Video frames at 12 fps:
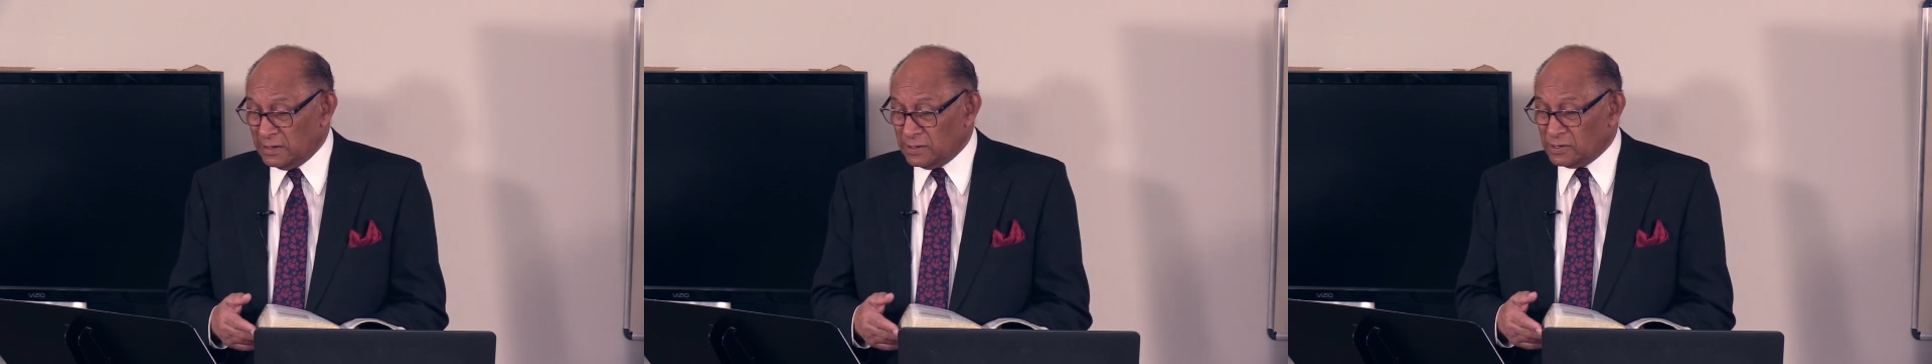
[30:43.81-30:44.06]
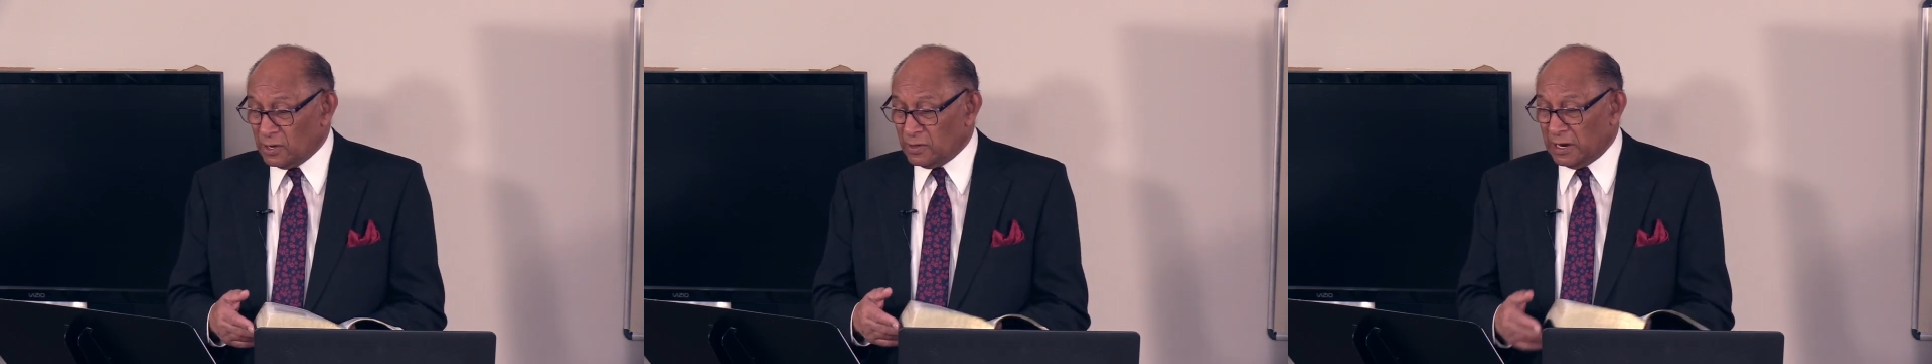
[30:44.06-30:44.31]

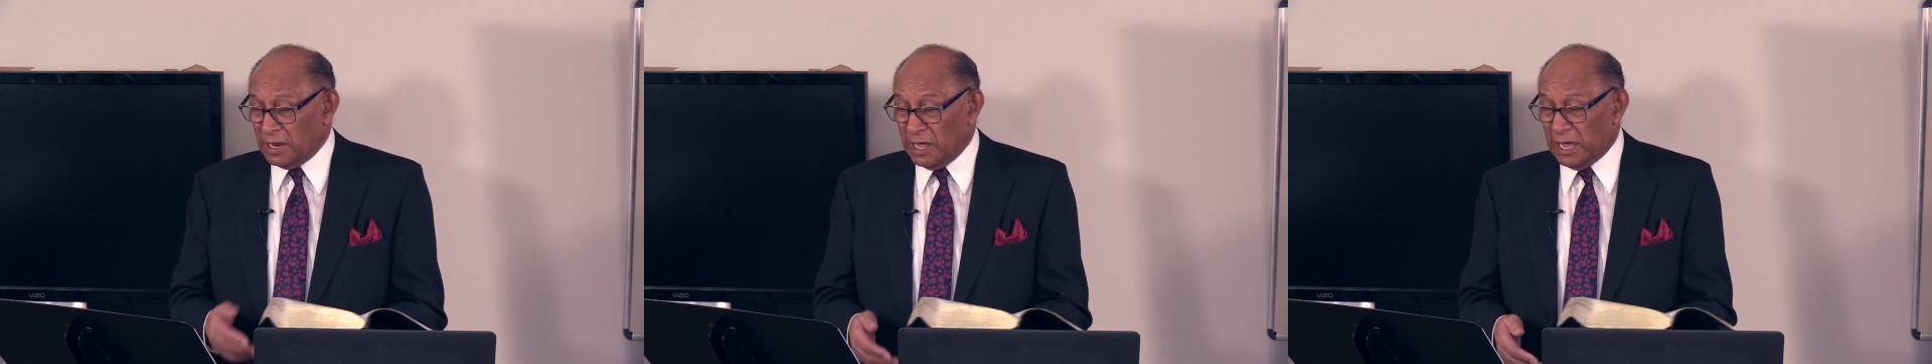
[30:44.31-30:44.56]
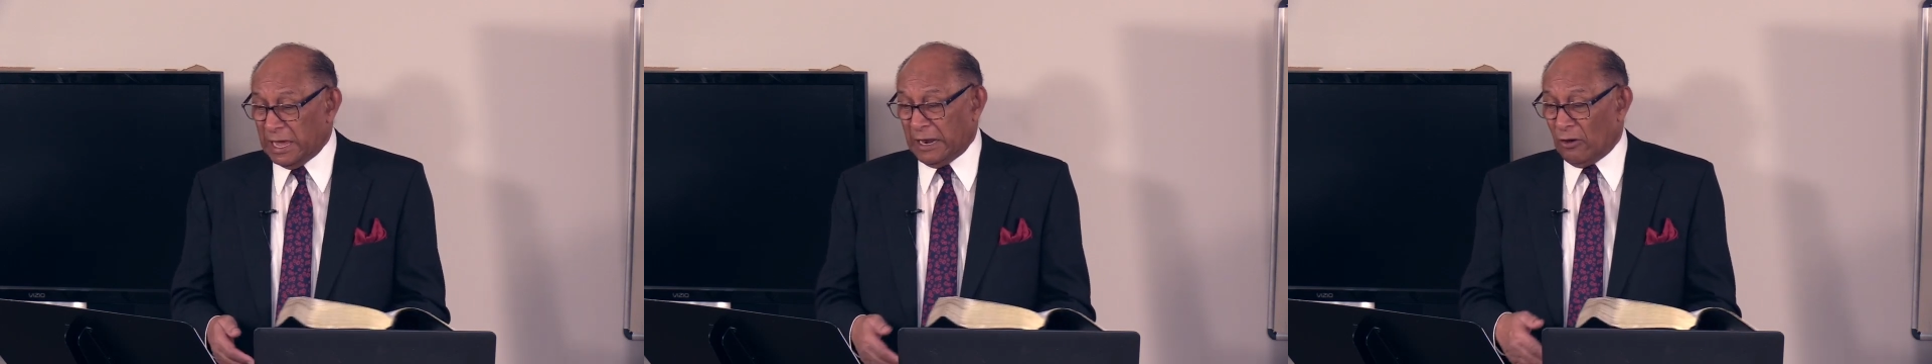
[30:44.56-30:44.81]
so that
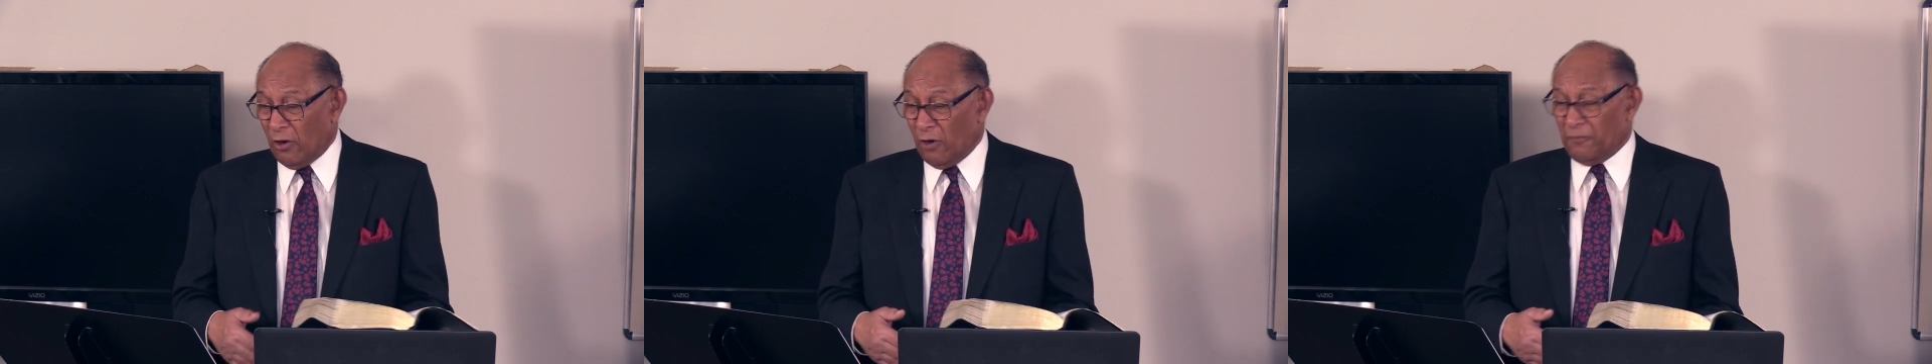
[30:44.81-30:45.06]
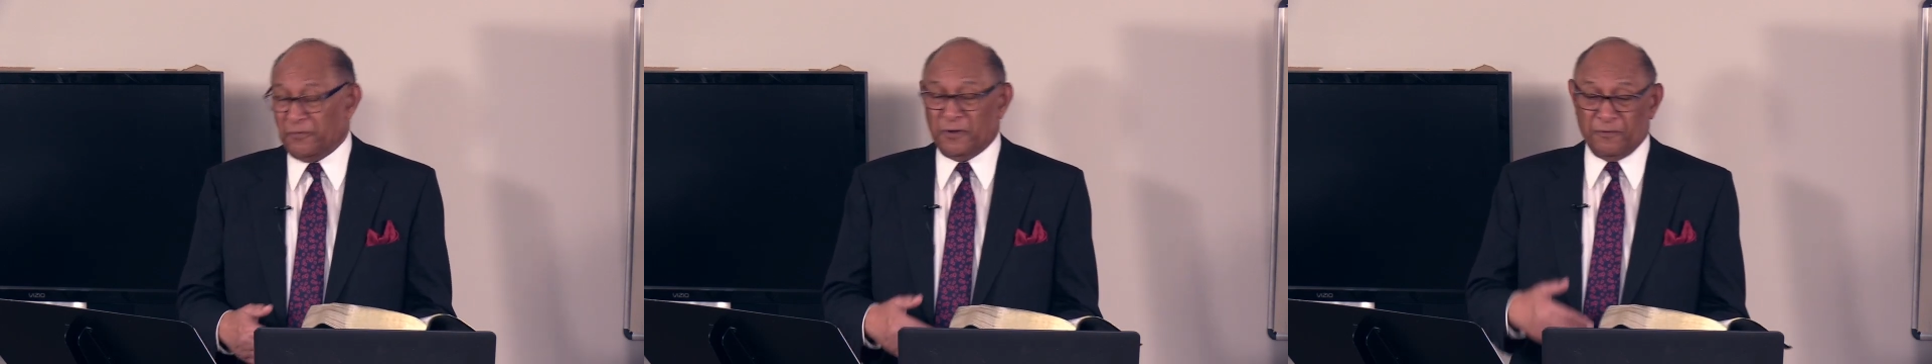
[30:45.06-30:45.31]
He can
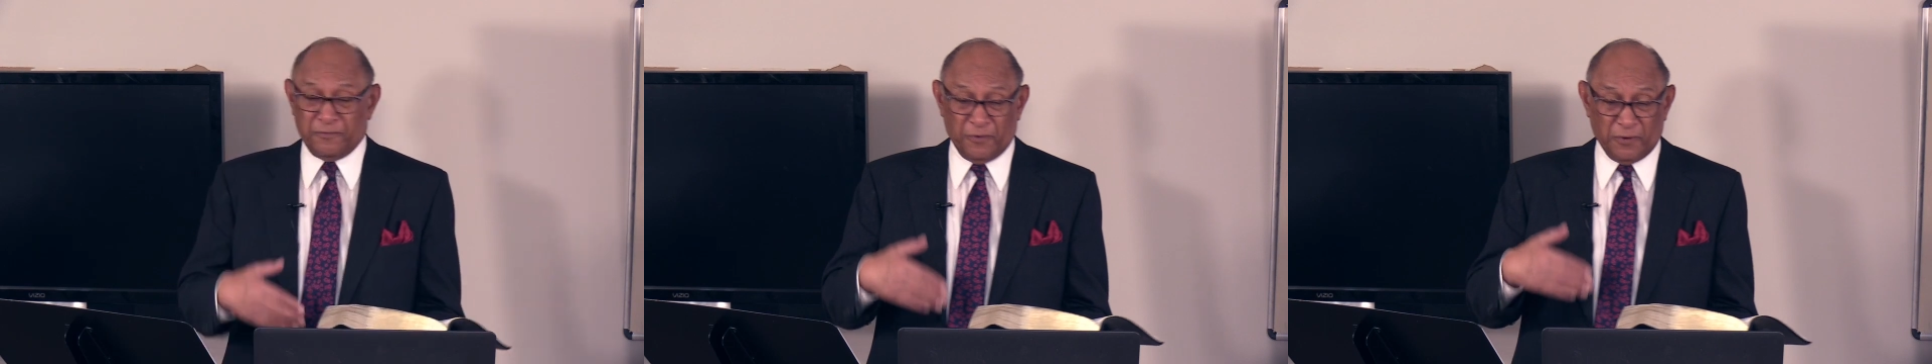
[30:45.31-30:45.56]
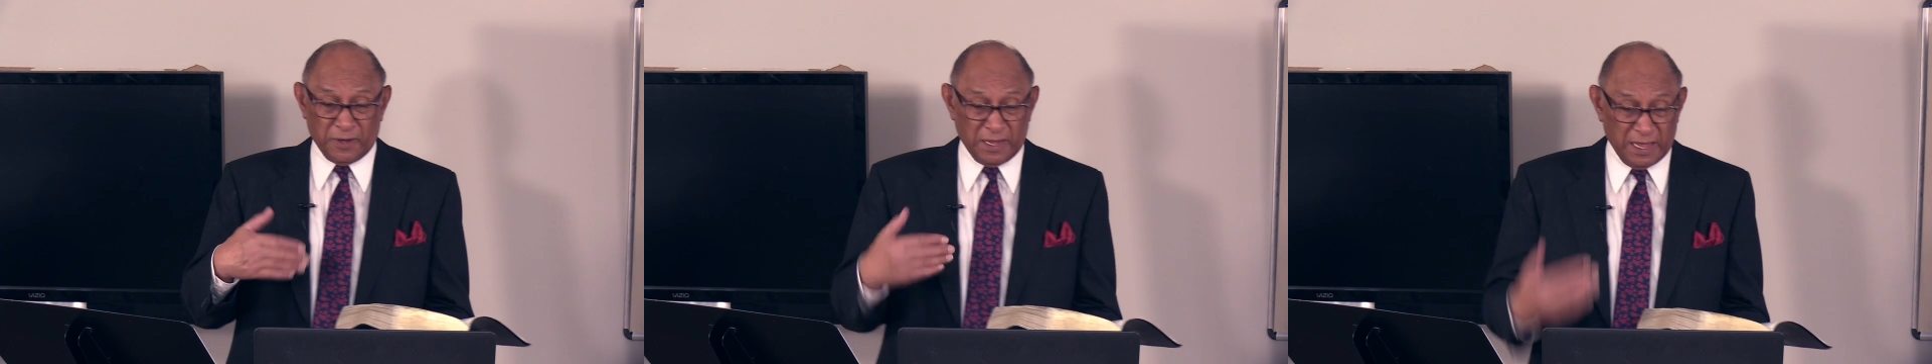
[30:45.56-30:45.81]
offer
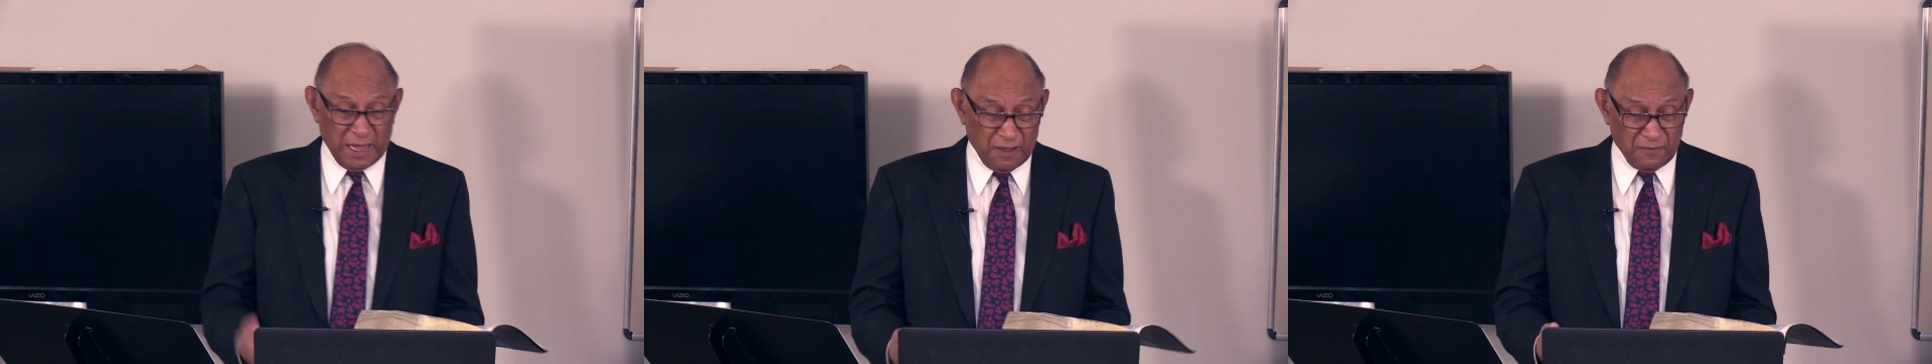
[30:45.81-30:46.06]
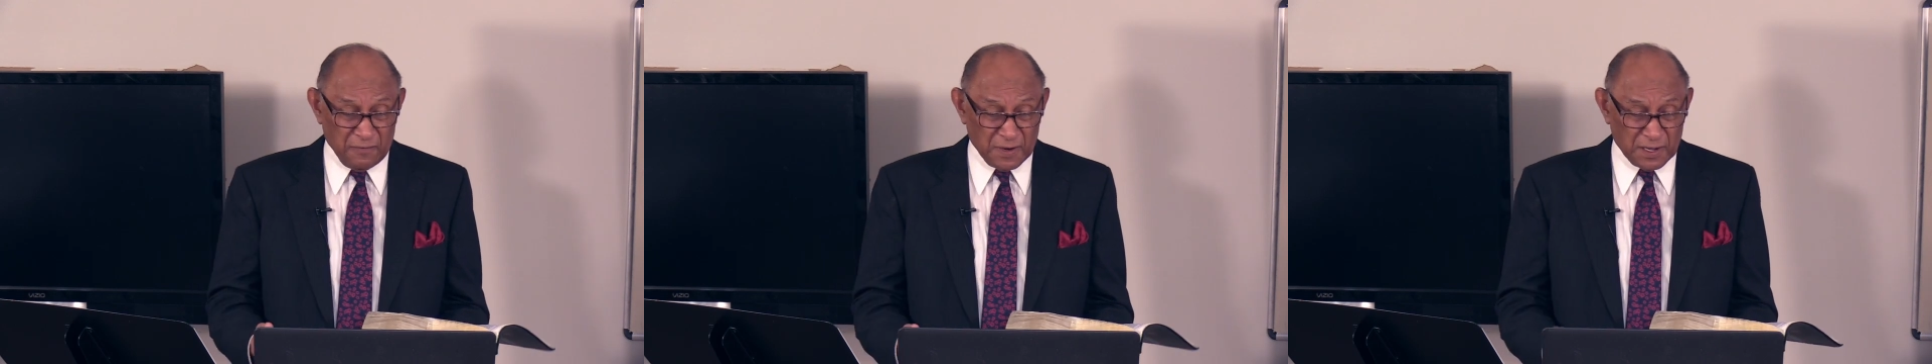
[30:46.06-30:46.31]

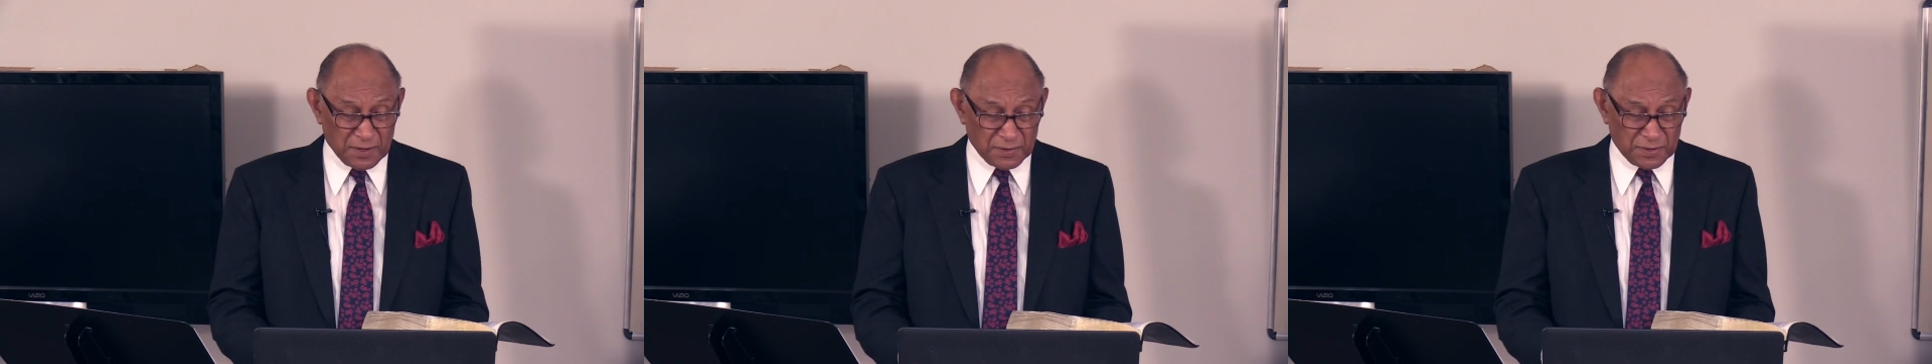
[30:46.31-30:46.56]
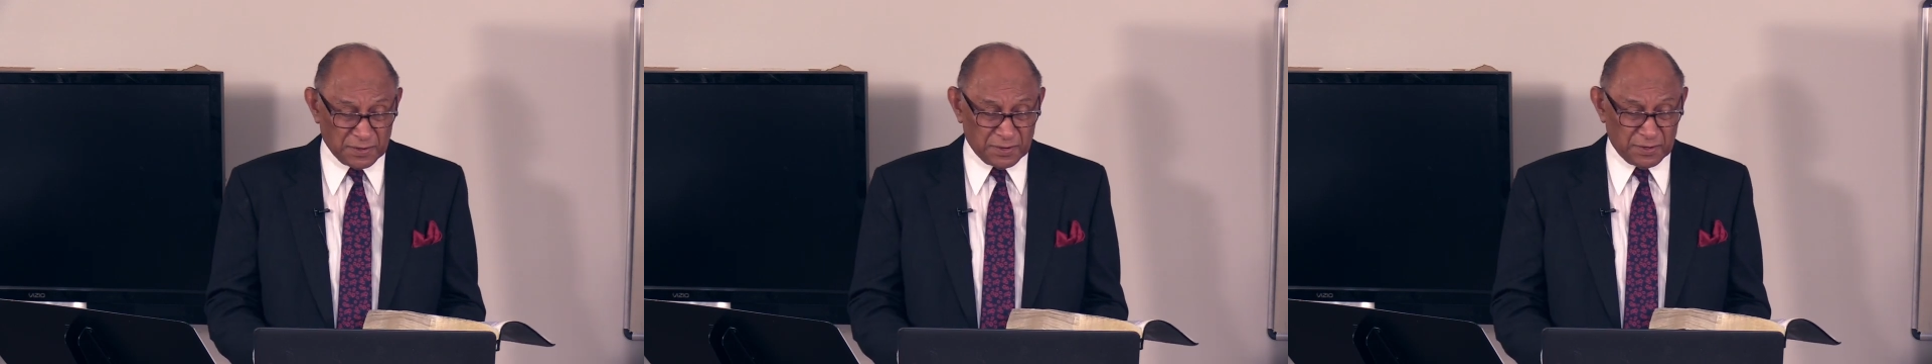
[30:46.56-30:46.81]

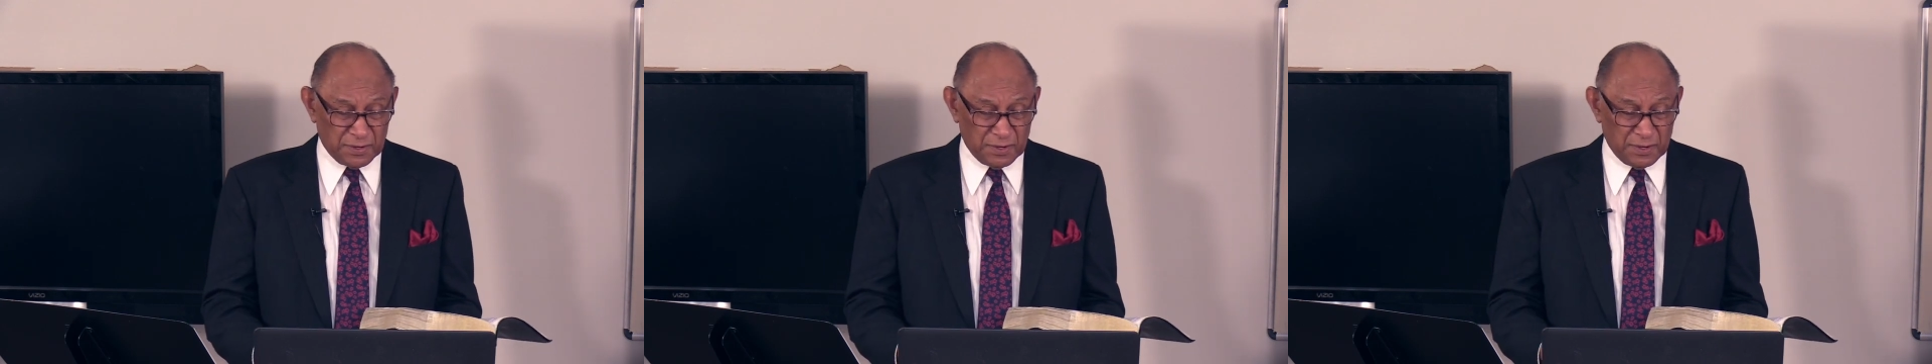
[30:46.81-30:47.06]
forgiveness